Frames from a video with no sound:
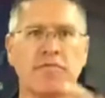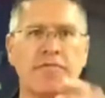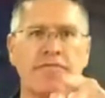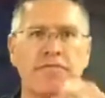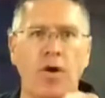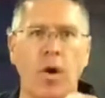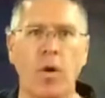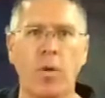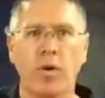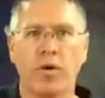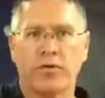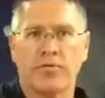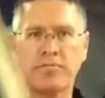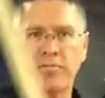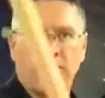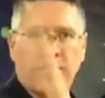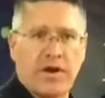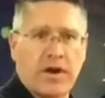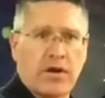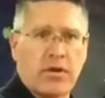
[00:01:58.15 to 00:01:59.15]

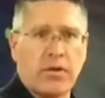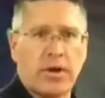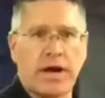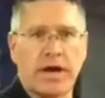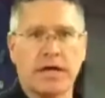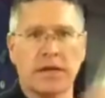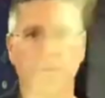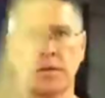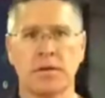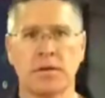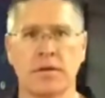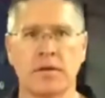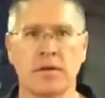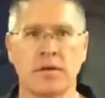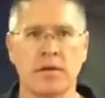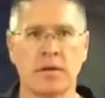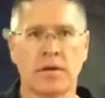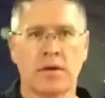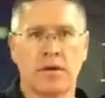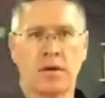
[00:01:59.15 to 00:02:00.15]
forward figure eight.
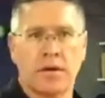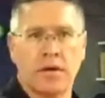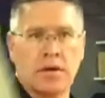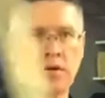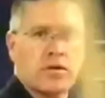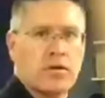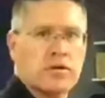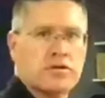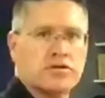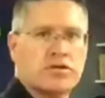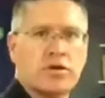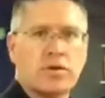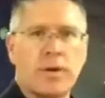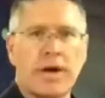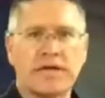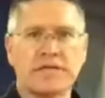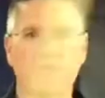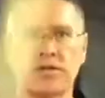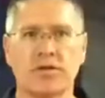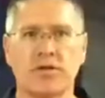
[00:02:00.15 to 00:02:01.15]
There are two
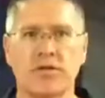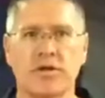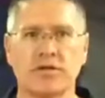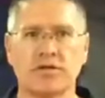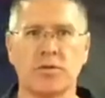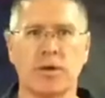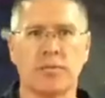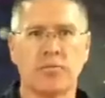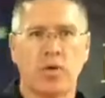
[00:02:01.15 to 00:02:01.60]
ways to do this one.